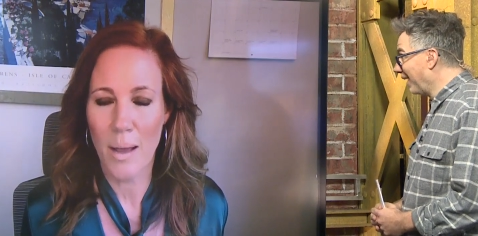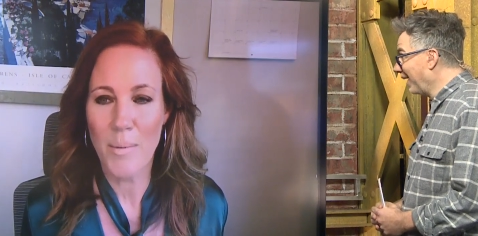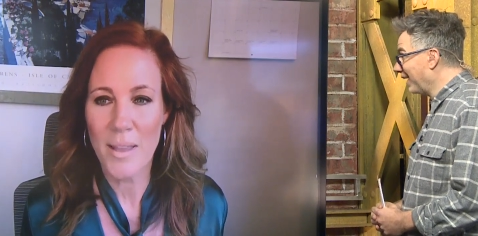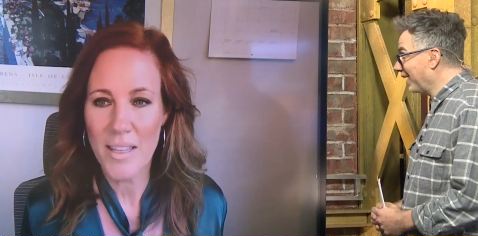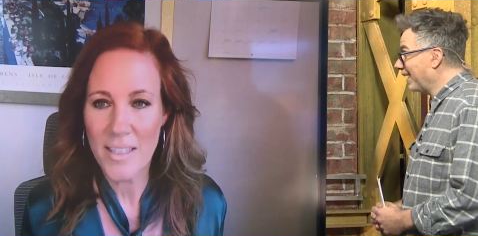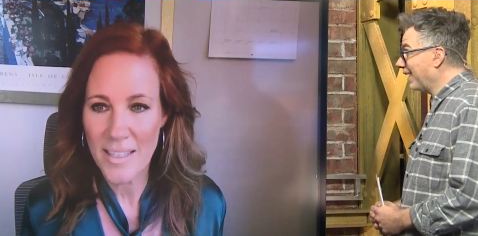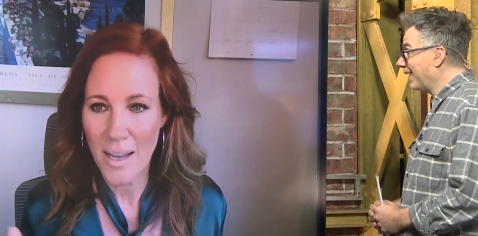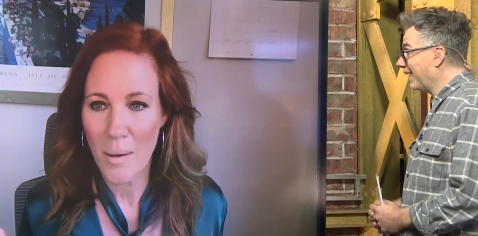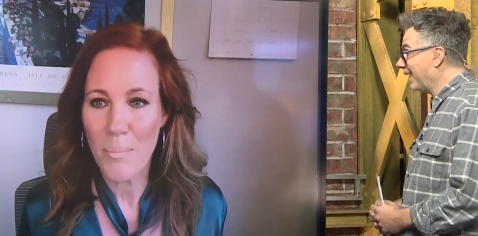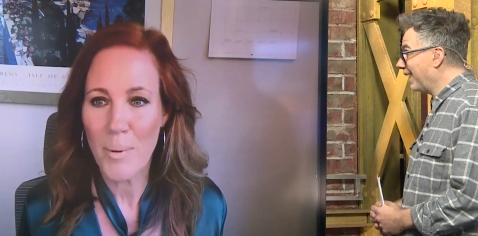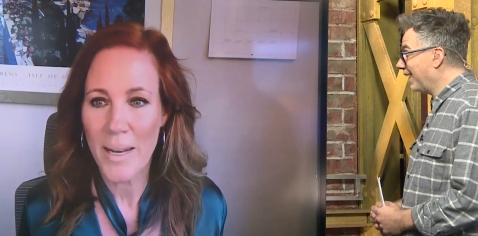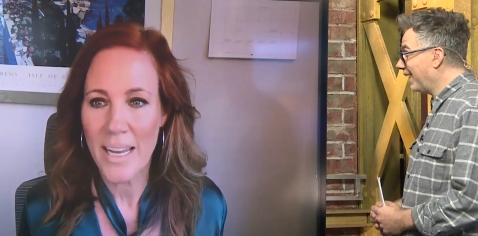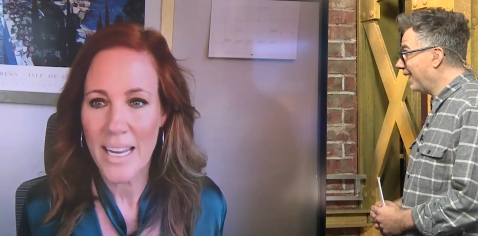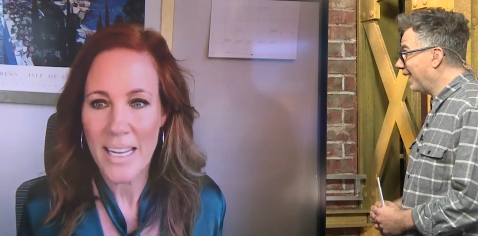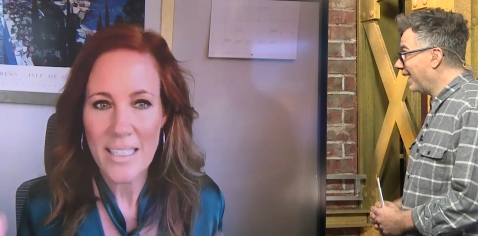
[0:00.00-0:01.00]
Speaker 1: I right. mean, this
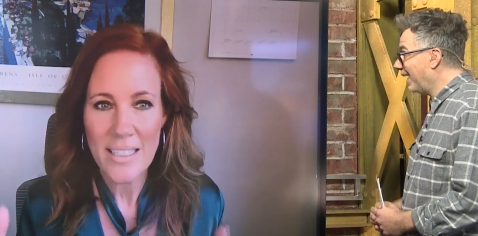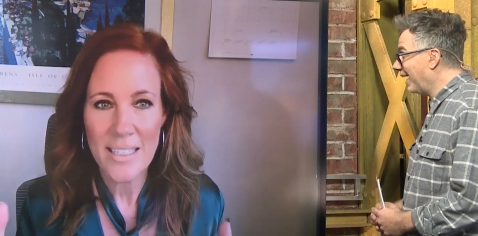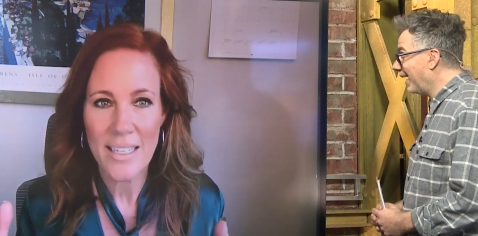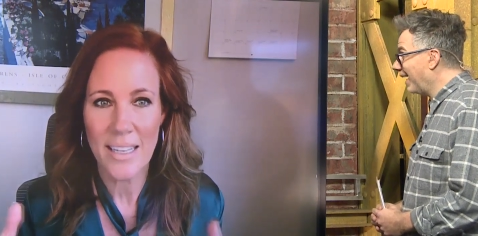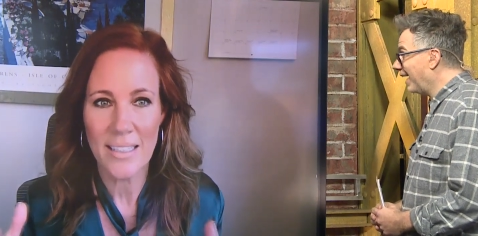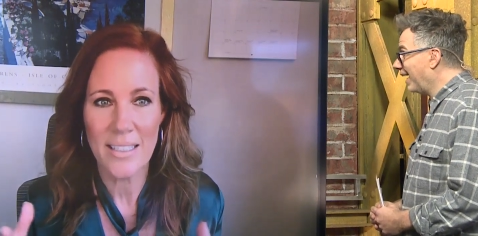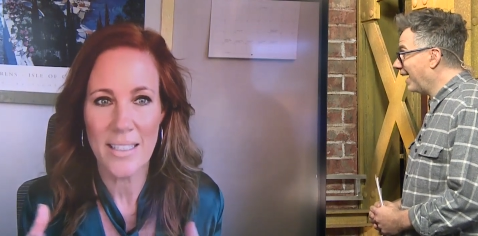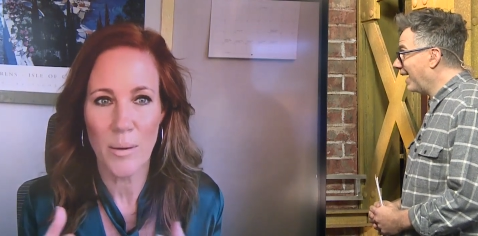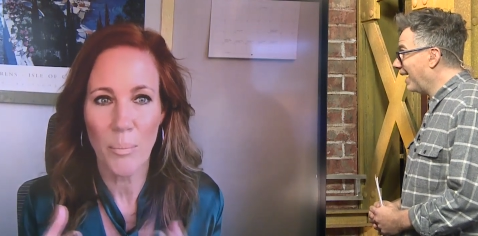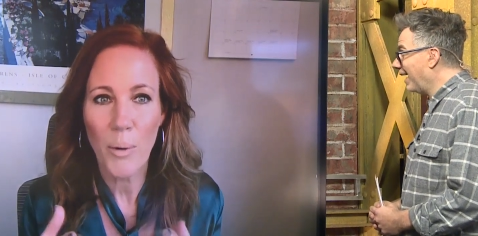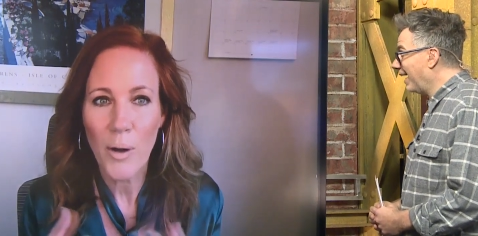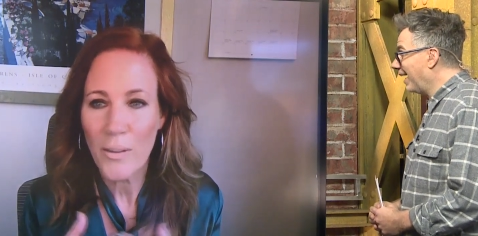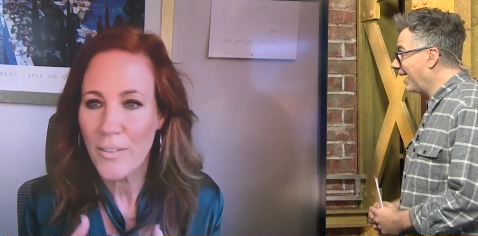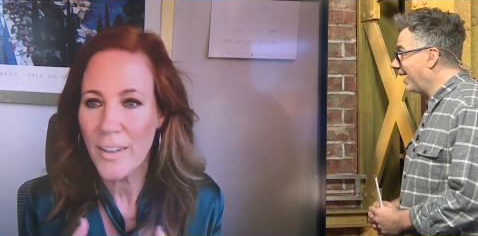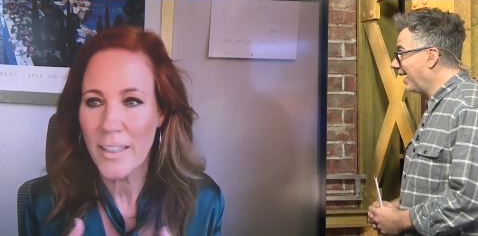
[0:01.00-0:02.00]
company, it's it's the
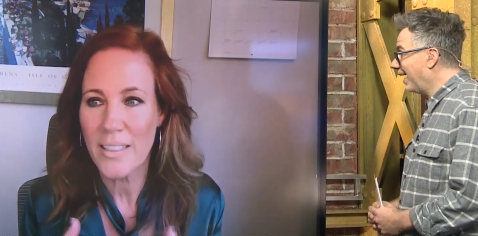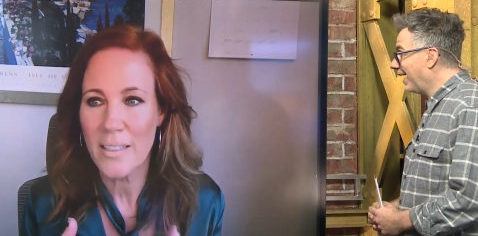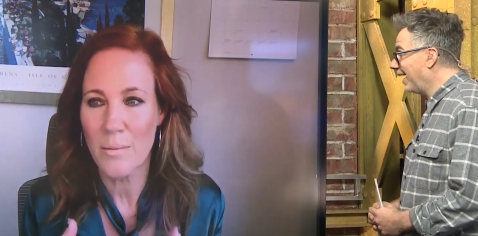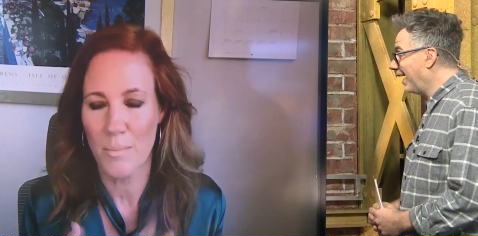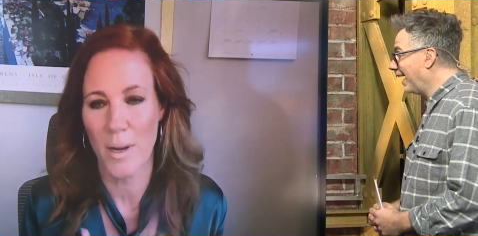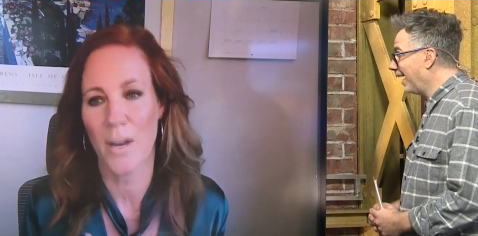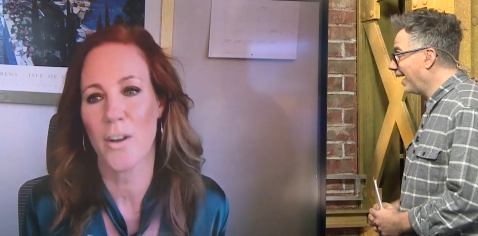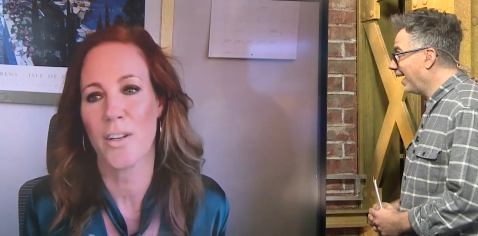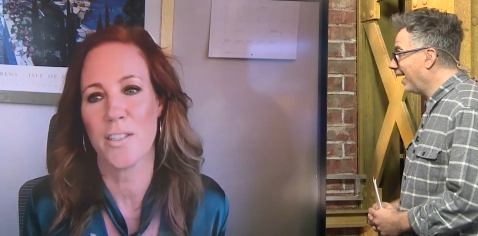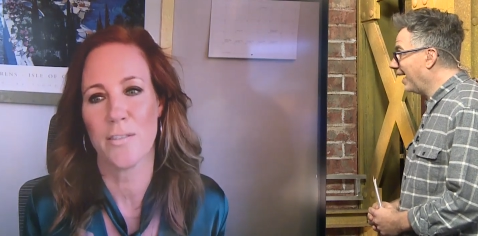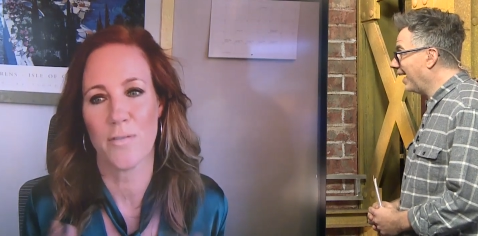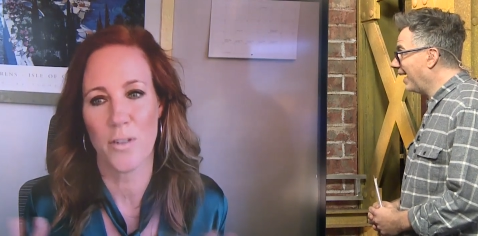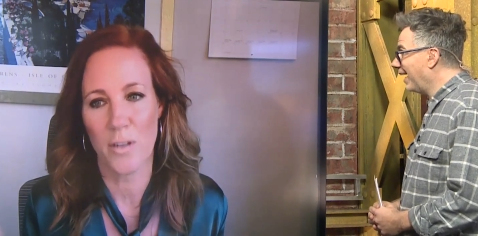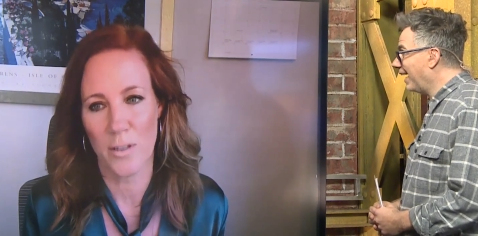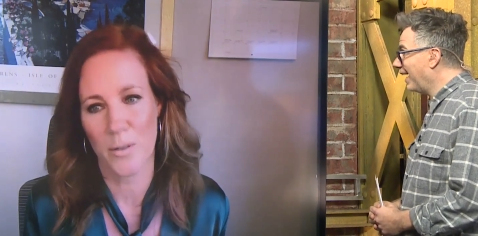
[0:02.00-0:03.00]
perfect marriage
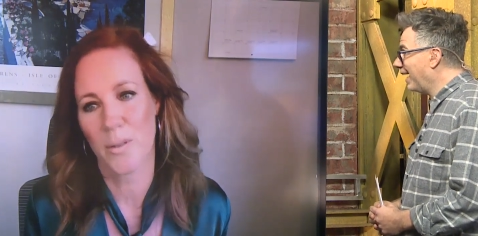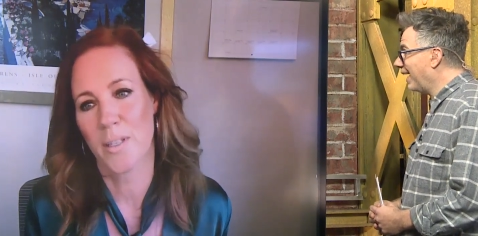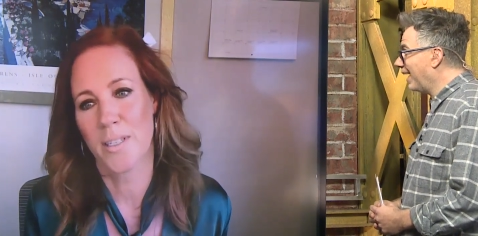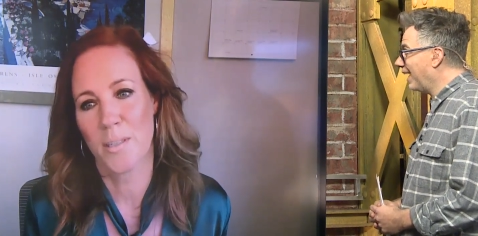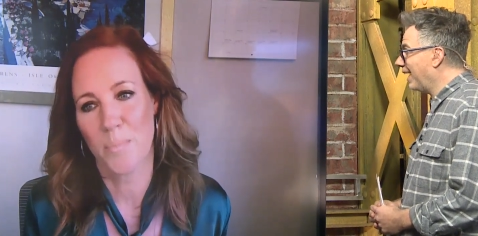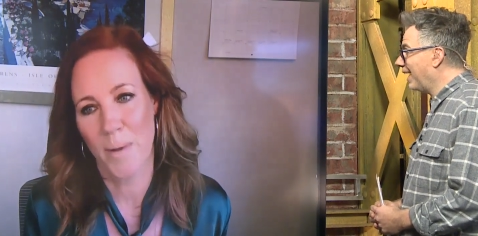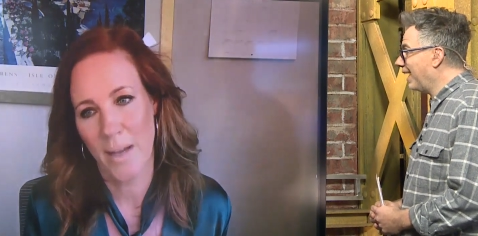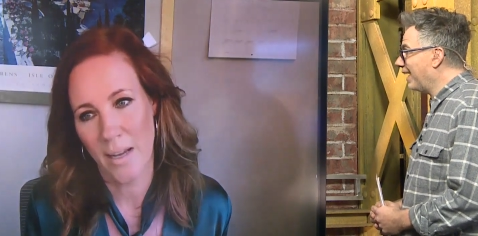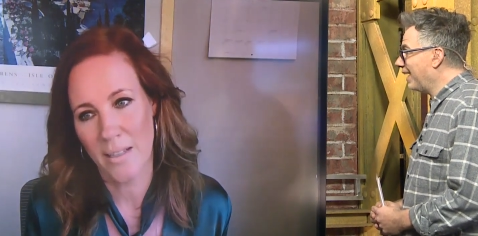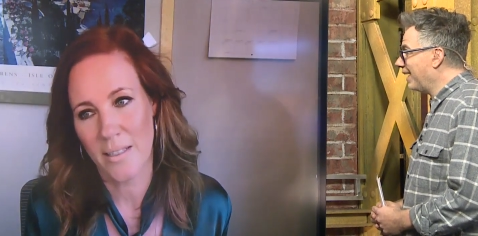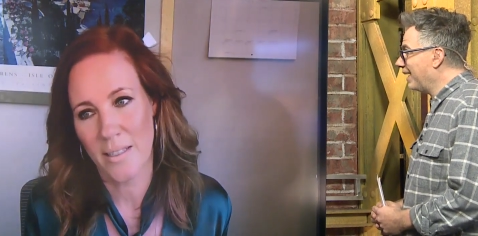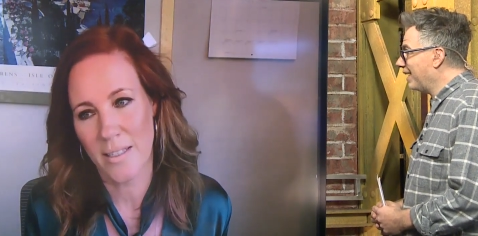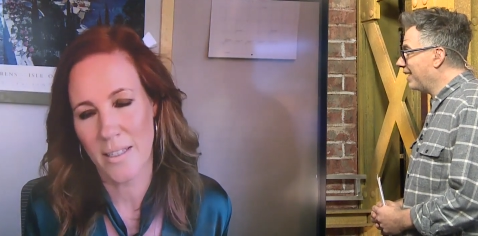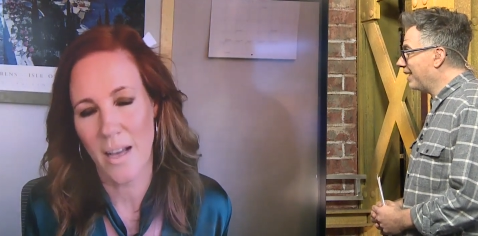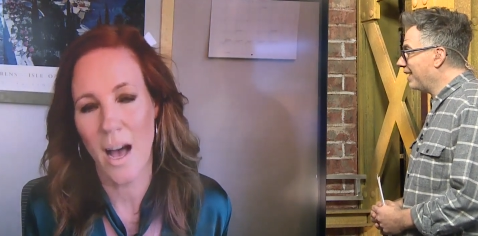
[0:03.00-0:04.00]
for Clueless because